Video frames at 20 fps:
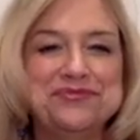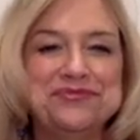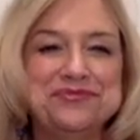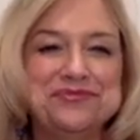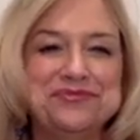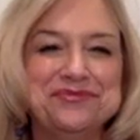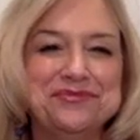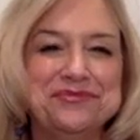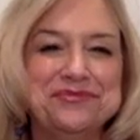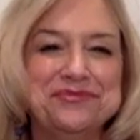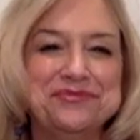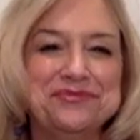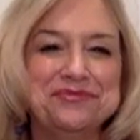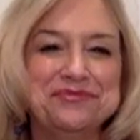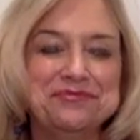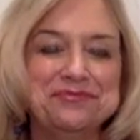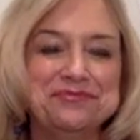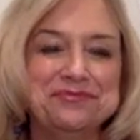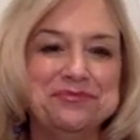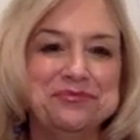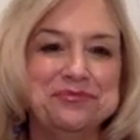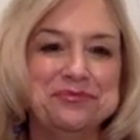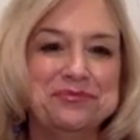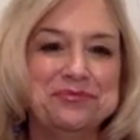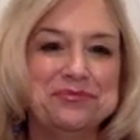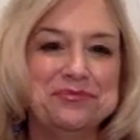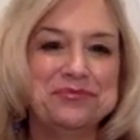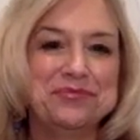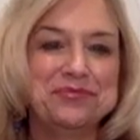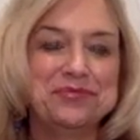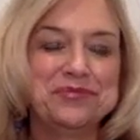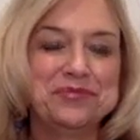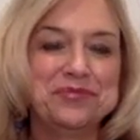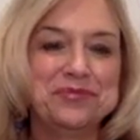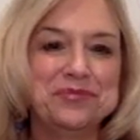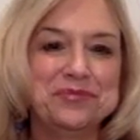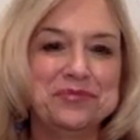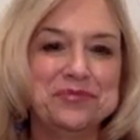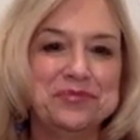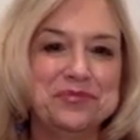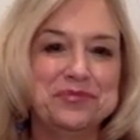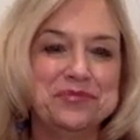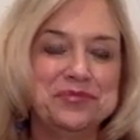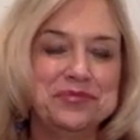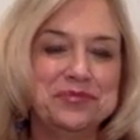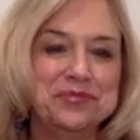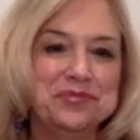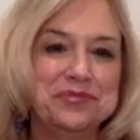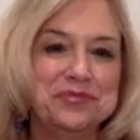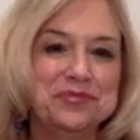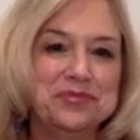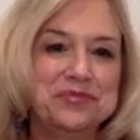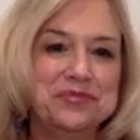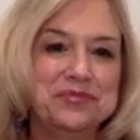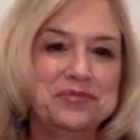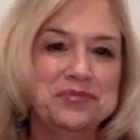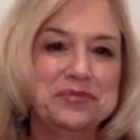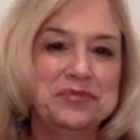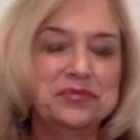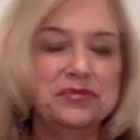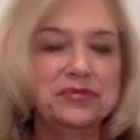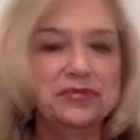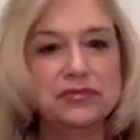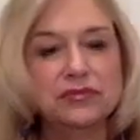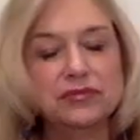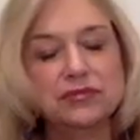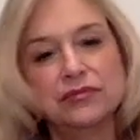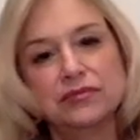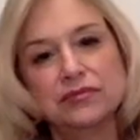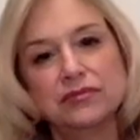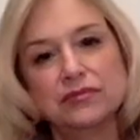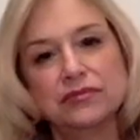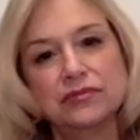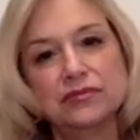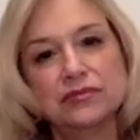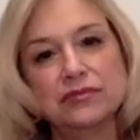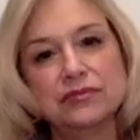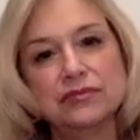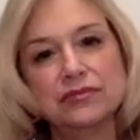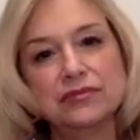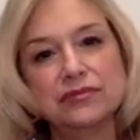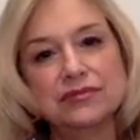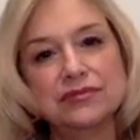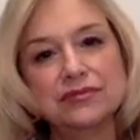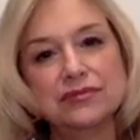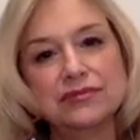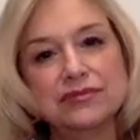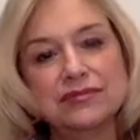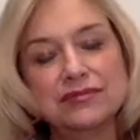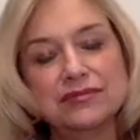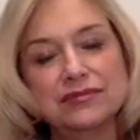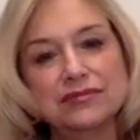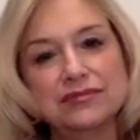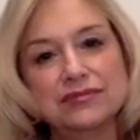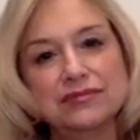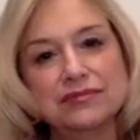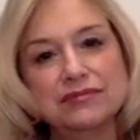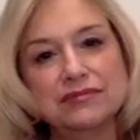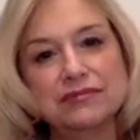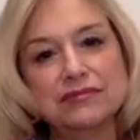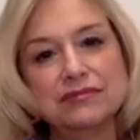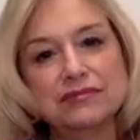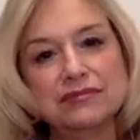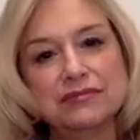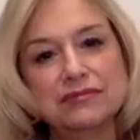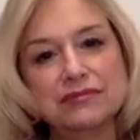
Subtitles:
[no speech]